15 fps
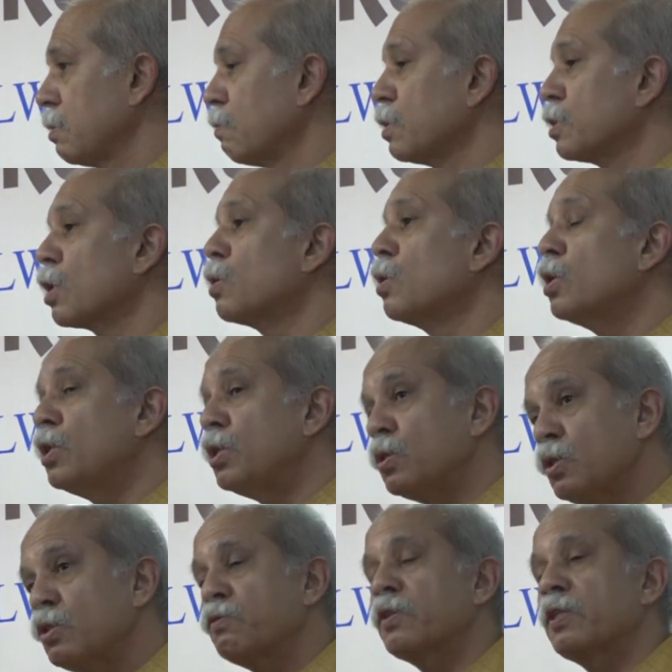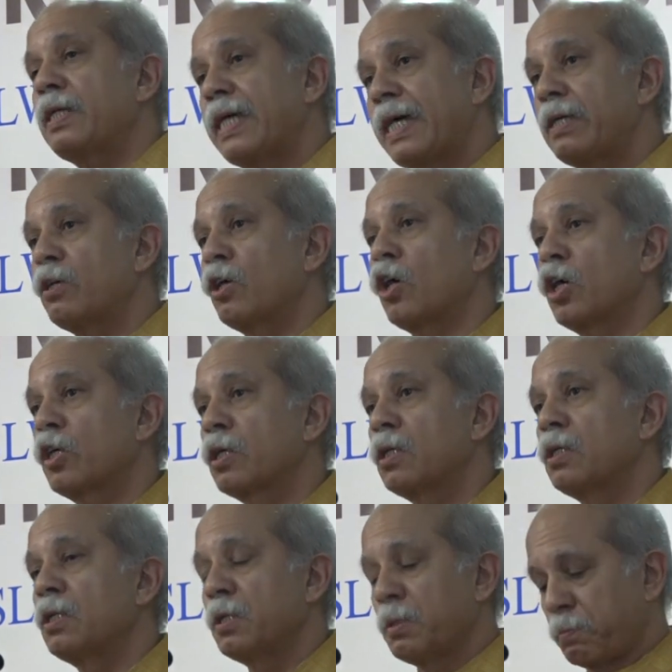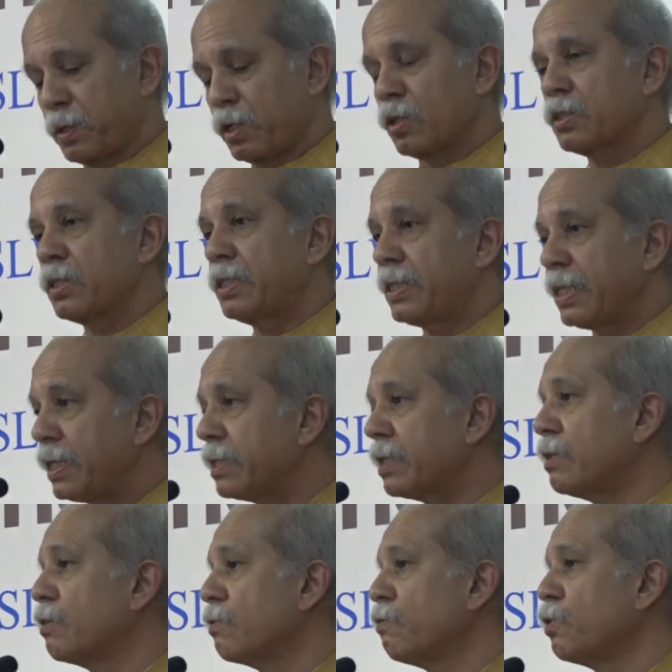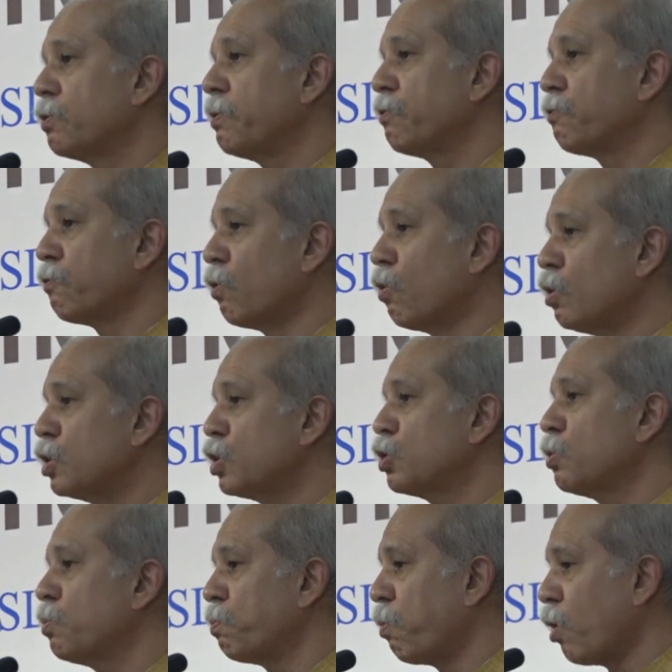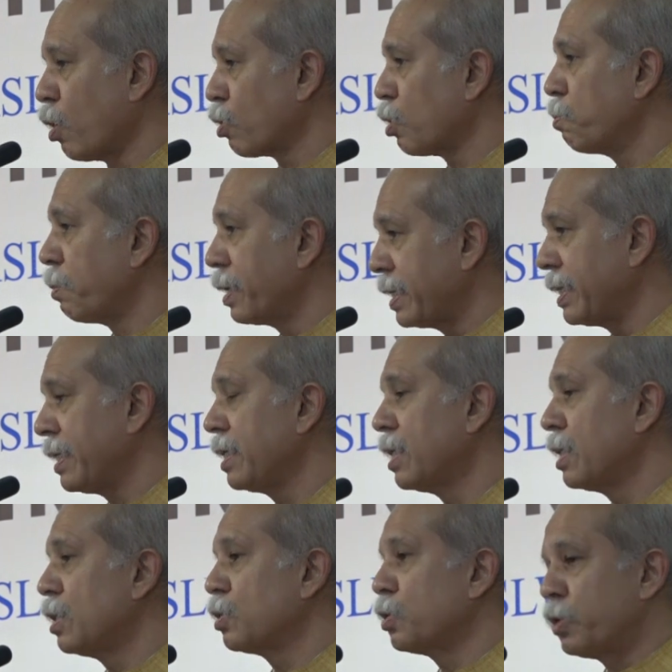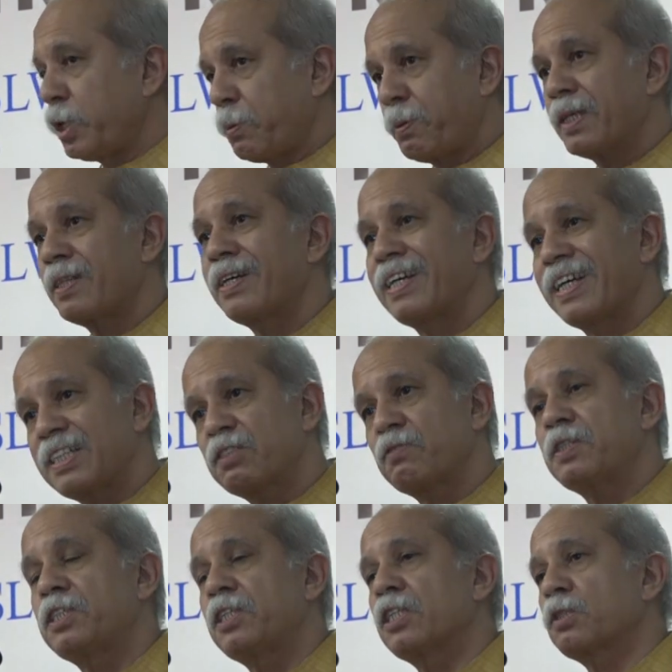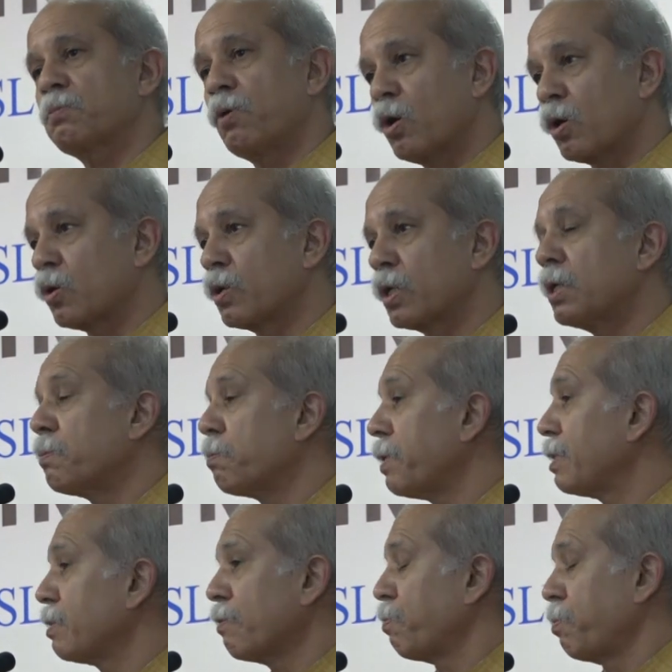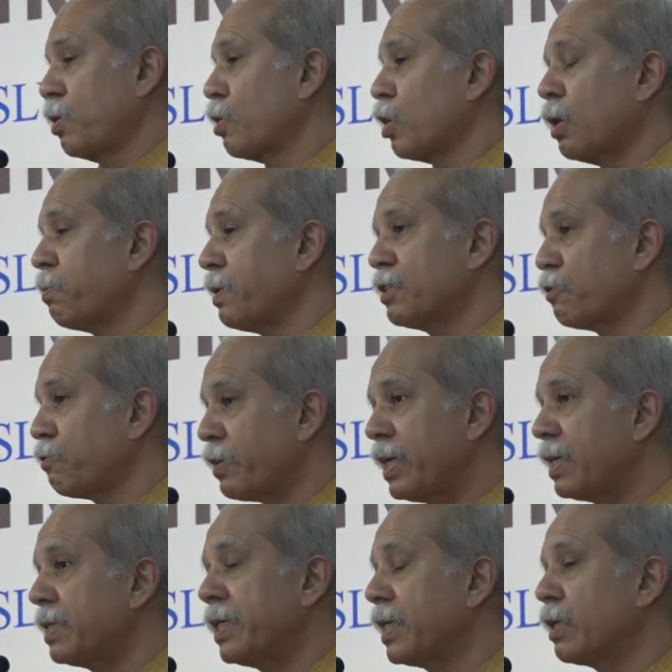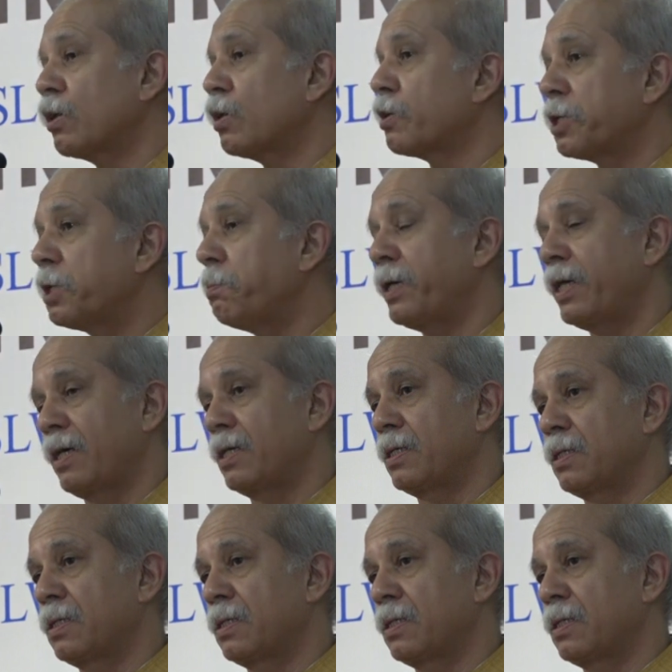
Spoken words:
was a good news for the landlord because the tenant would be forced to borrow money to repay the debts which he has borrowed and the crop has failed and he cannot repay.